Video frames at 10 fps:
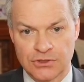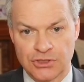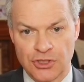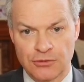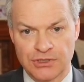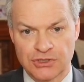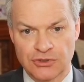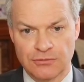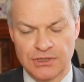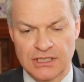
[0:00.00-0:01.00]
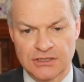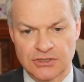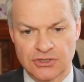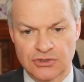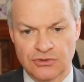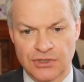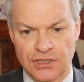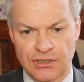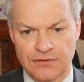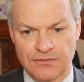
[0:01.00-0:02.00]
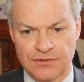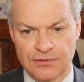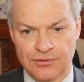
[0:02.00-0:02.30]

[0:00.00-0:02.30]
Job is good, but that doesn't score enough.